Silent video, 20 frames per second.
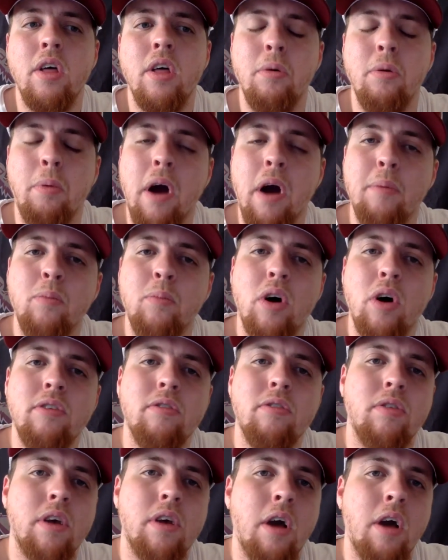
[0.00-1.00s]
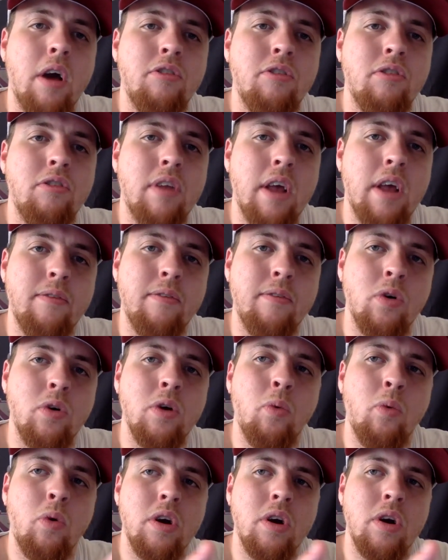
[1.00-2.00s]
the problem was is the coaching staff really
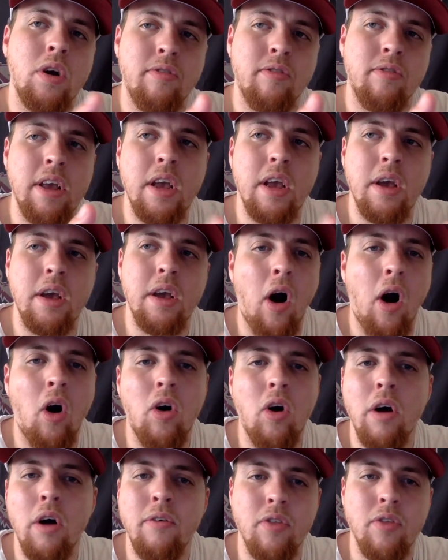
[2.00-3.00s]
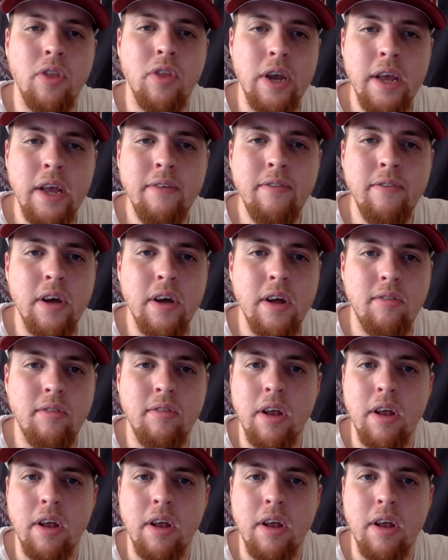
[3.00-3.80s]
wanted to see him all over the defense.